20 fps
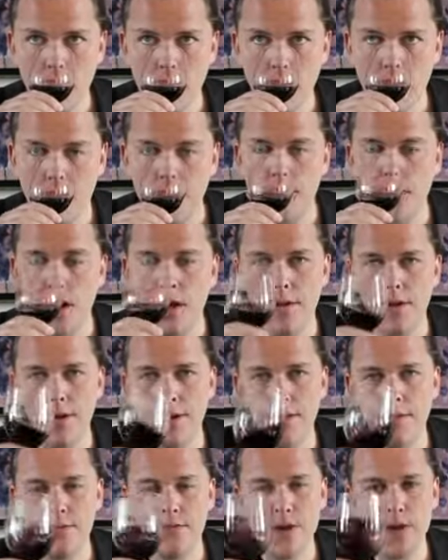
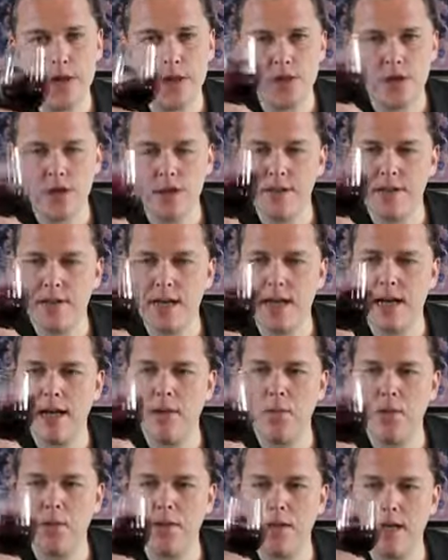Rather traditional style,
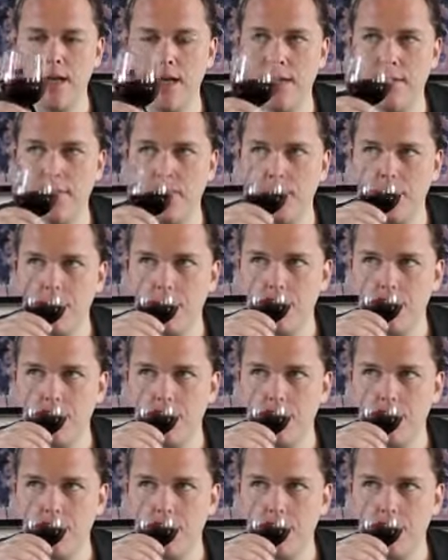I would say.